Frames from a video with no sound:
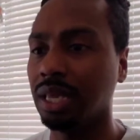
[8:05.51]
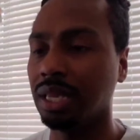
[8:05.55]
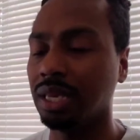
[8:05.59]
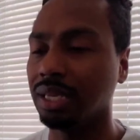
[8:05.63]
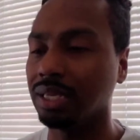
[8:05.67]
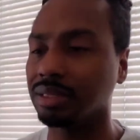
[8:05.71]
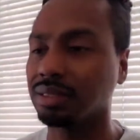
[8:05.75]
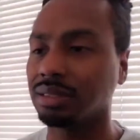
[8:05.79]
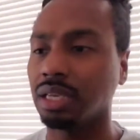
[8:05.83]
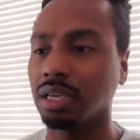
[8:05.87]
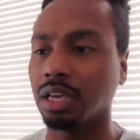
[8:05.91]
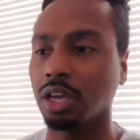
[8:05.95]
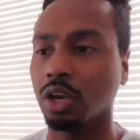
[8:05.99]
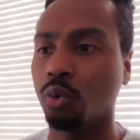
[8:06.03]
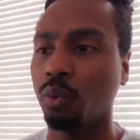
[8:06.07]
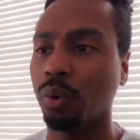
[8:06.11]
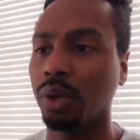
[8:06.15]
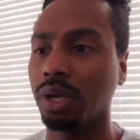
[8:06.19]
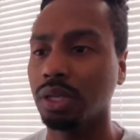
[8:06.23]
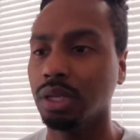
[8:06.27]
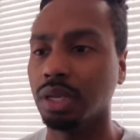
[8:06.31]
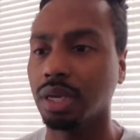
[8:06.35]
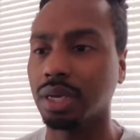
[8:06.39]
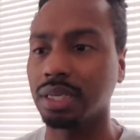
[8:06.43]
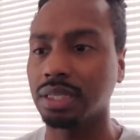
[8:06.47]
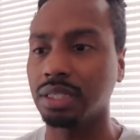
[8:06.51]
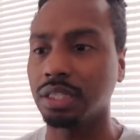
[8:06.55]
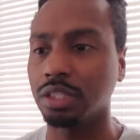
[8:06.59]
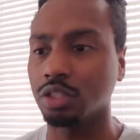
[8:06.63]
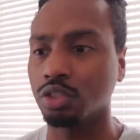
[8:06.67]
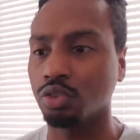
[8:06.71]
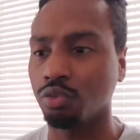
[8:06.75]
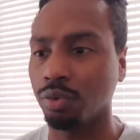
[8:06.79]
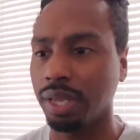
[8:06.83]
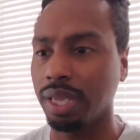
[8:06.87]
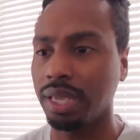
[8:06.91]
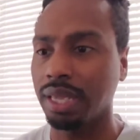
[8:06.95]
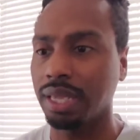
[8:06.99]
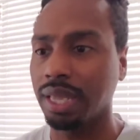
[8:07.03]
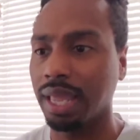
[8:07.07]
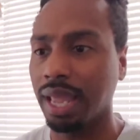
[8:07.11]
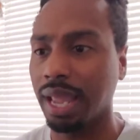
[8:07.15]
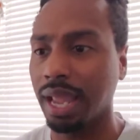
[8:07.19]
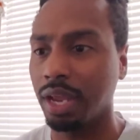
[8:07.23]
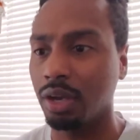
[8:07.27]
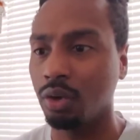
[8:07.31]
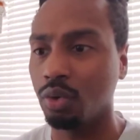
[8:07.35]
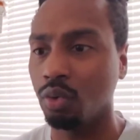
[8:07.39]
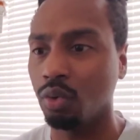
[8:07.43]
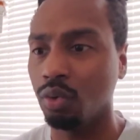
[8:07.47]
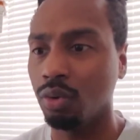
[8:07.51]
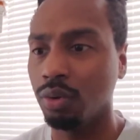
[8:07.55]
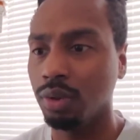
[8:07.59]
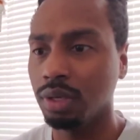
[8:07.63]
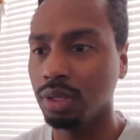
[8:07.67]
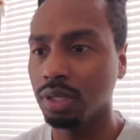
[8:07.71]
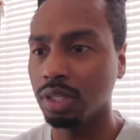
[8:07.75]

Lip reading: and let's take a quick look at this green candle,